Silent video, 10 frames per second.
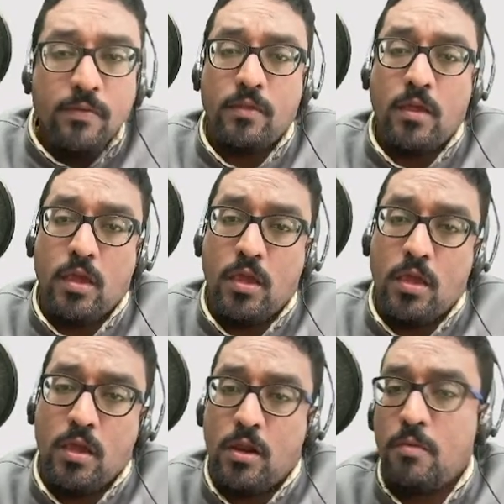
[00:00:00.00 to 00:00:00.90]

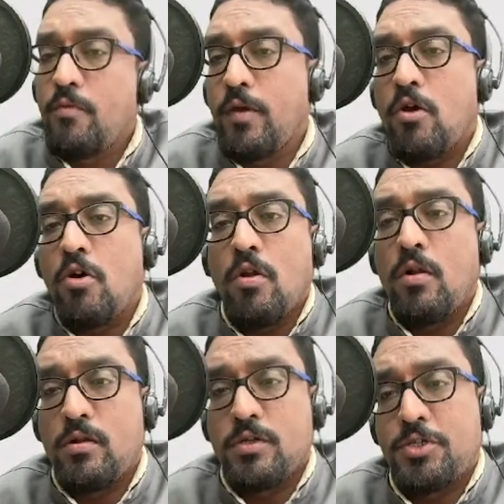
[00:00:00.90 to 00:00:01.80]
The removing
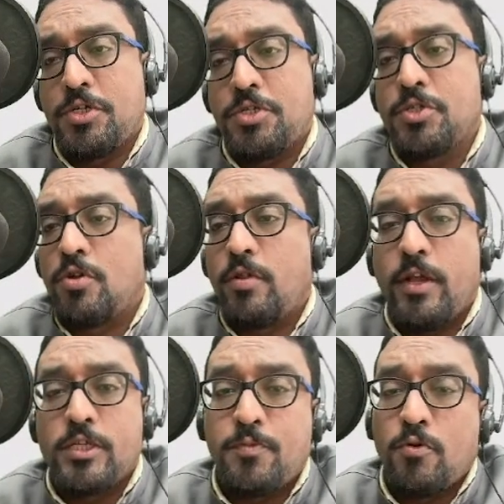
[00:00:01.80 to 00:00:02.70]
all restrictions on the
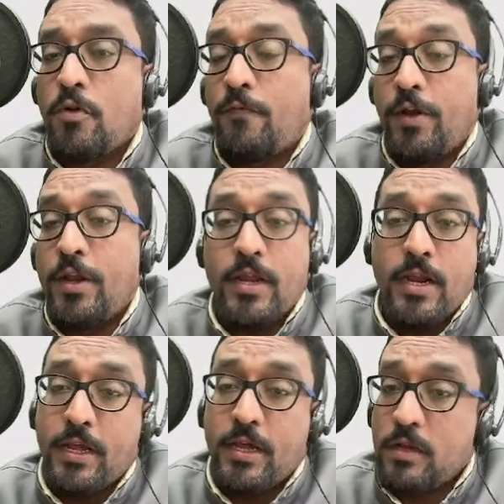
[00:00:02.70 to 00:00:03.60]
export of Indian
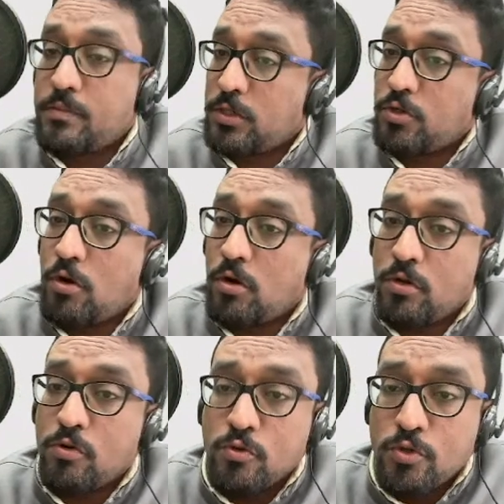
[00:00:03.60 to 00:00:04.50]
handicrafts and
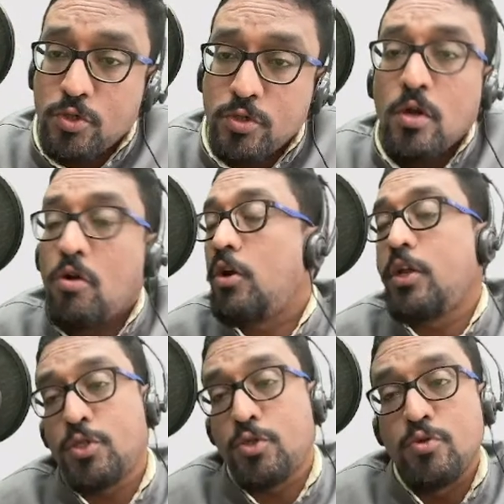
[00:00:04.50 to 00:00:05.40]
cotton goods,
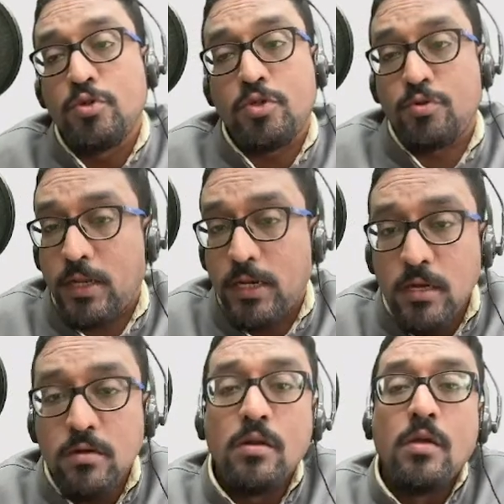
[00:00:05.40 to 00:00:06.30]
cottage goods to
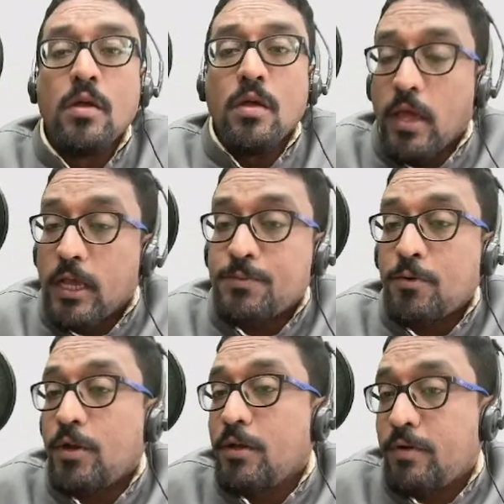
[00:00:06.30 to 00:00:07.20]
England,
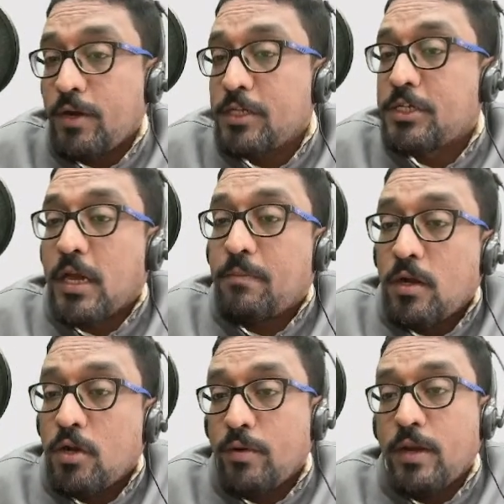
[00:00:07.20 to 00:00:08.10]
exporting British
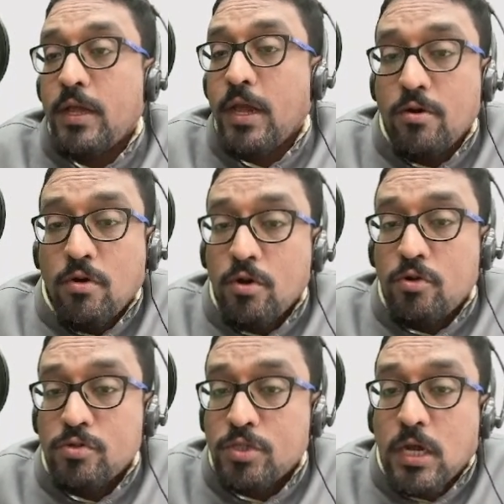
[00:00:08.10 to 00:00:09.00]
capital to India in order
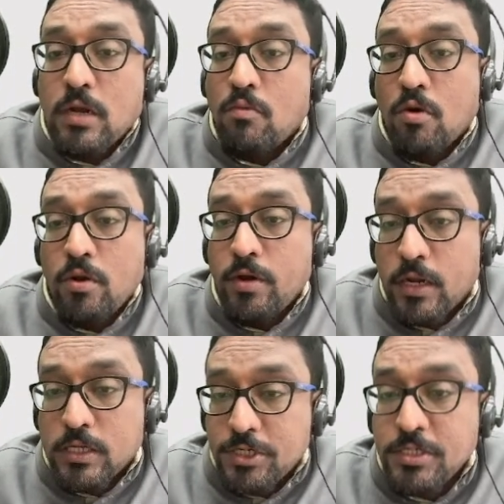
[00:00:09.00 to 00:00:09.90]
to start modern
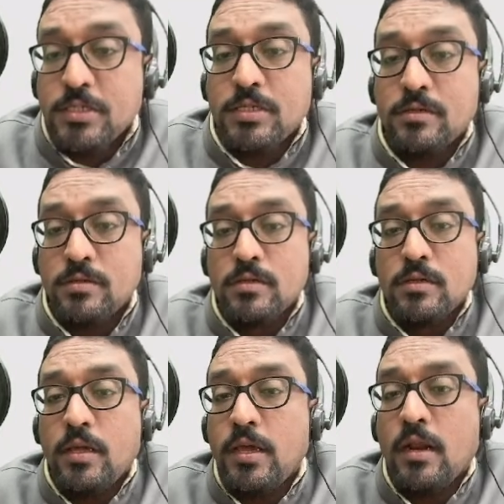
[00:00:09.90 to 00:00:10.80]
industries
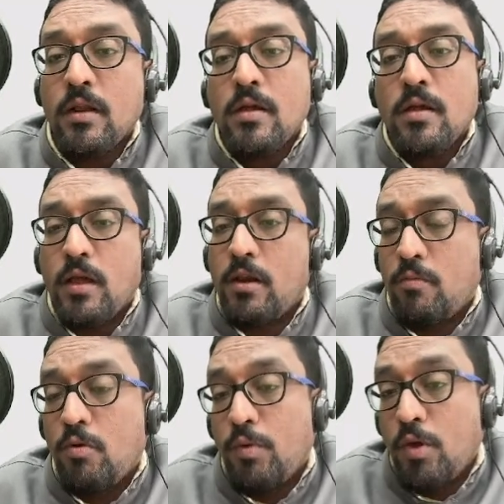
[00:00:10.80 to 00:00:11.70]
here, and
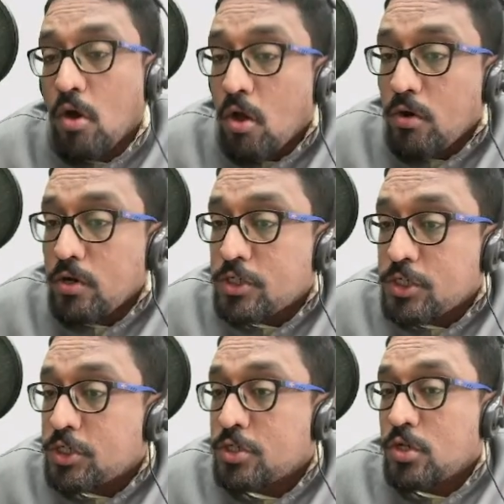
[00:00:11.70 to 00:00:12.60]
removing all
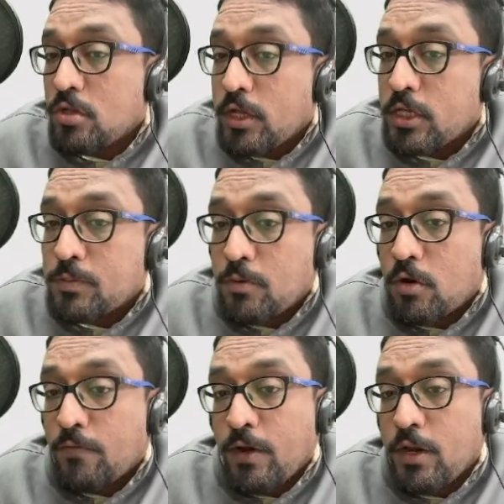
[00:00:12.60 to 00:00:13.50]
restrictions on the export
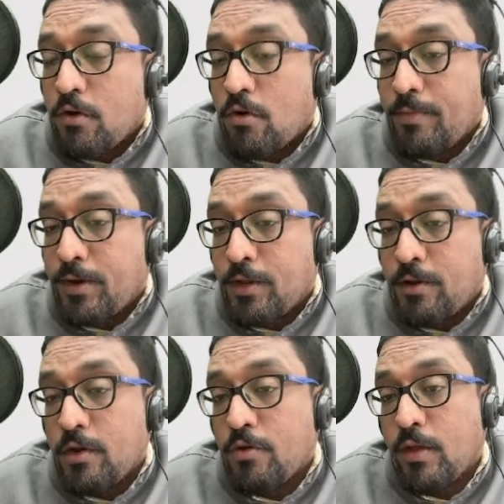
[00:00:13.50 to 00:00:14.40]
of Indian raw
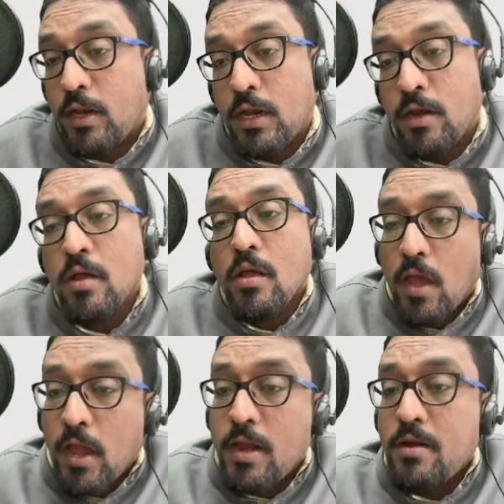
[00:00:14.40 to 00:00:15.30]
material to England
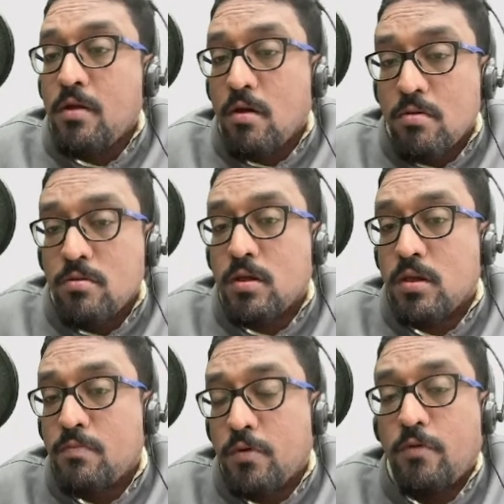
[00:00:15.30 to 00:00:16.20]
and on the
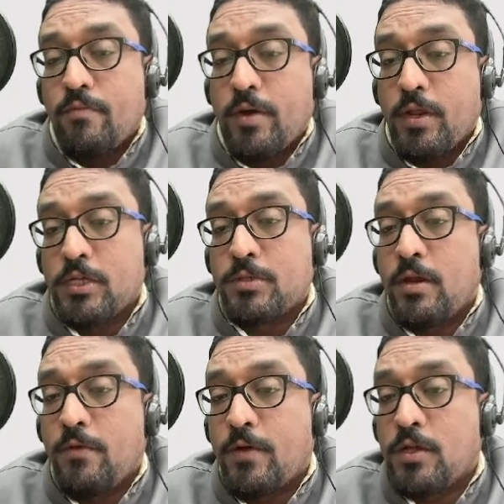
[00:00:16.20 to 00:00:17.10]
import of British
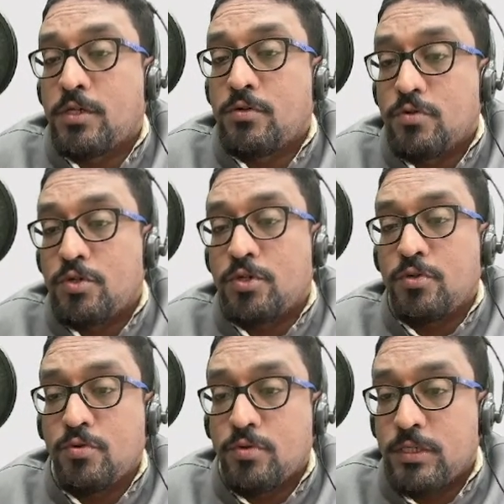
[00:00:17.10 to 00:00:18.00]
manufactured goods
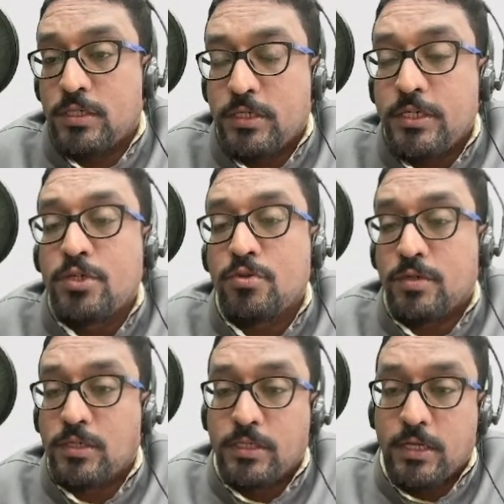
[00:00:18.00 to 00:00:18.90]
into
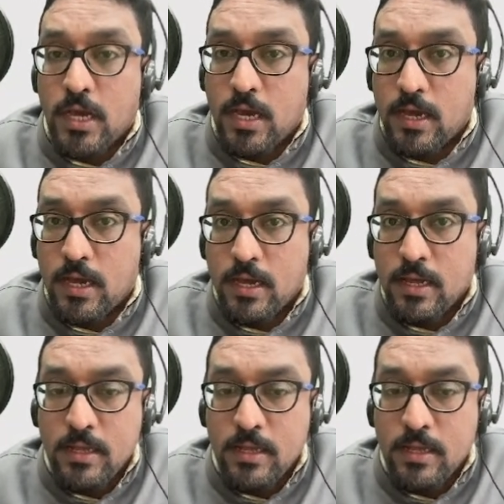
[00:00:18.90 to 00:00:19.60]
India.